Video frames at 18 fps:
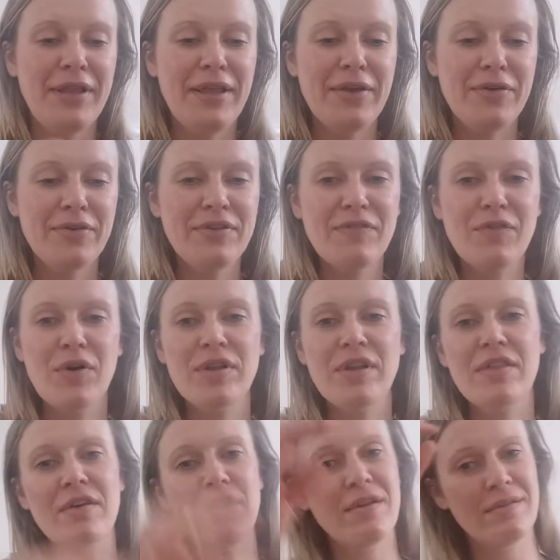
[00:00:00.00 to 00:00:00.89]
later on I've got
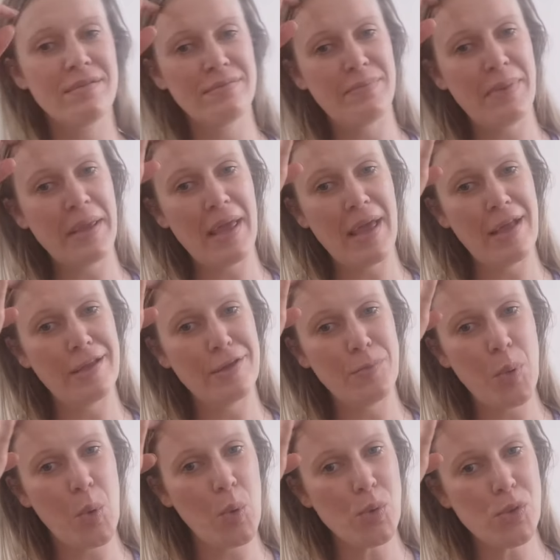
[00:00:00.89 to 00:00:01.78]
another big
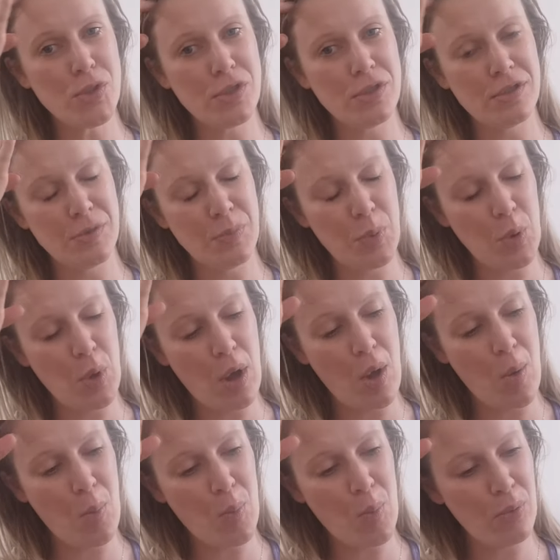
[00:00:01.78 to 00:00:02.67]
headed post to put
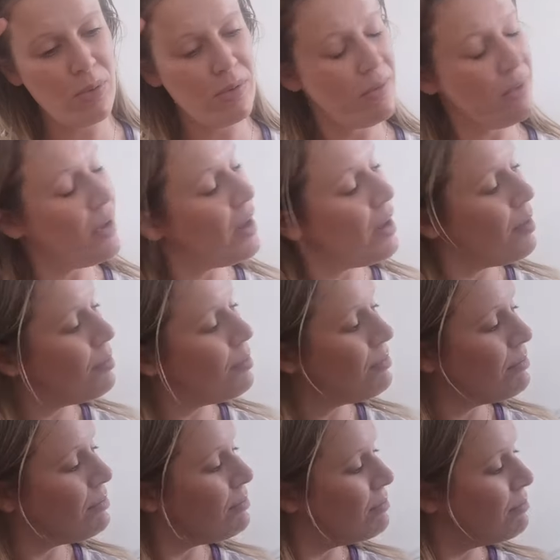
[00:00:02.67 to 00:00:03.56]
up.
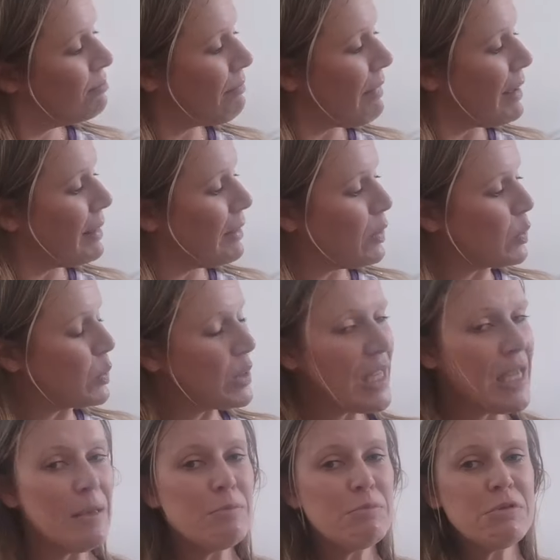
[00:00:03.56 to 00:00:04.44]
Um, my little
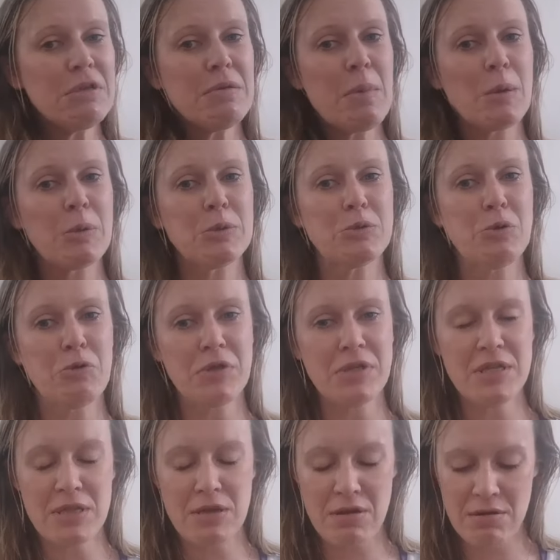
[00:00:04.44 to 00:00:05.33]
named and amongst all
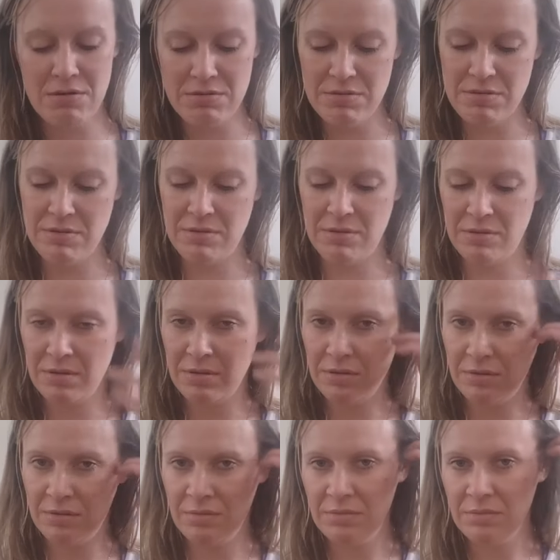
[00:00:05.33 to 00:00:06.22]
these other
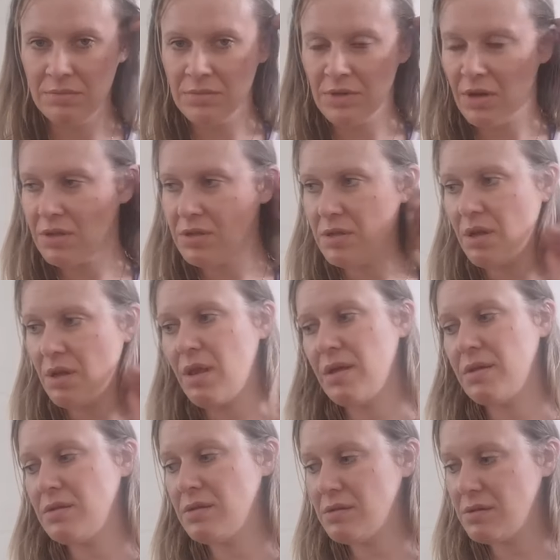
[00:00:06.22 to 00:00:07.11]

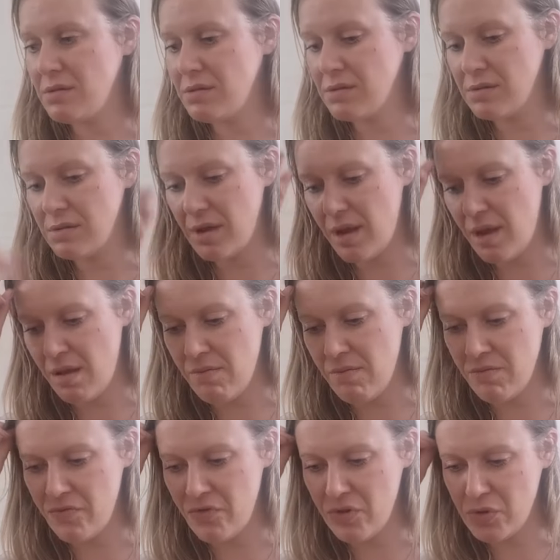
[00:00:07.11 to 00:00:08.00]
consultants
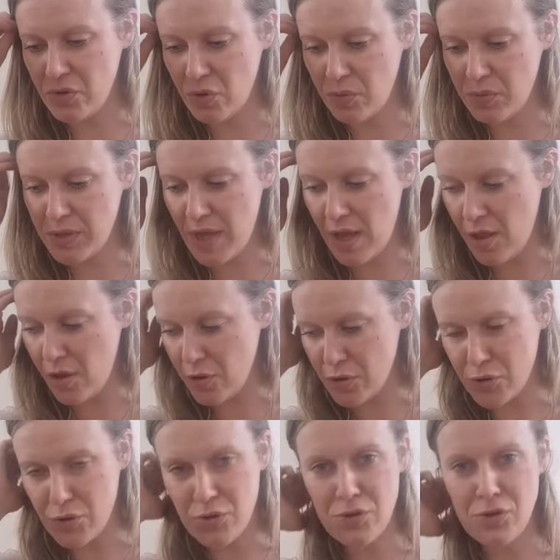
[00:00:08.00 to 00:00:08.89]
um, for the top
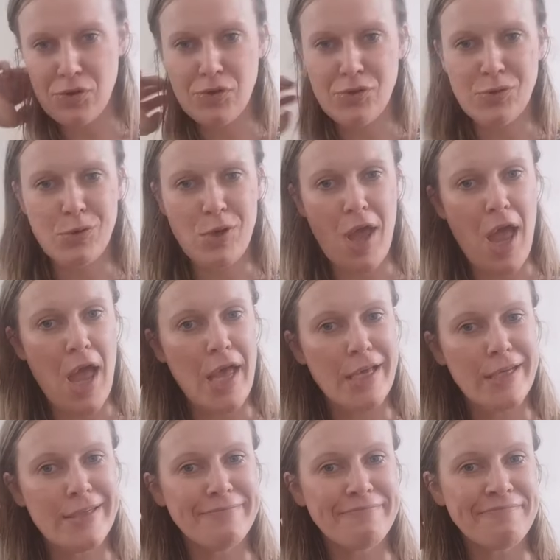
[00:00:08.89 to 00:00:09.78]
sellers. So yeah.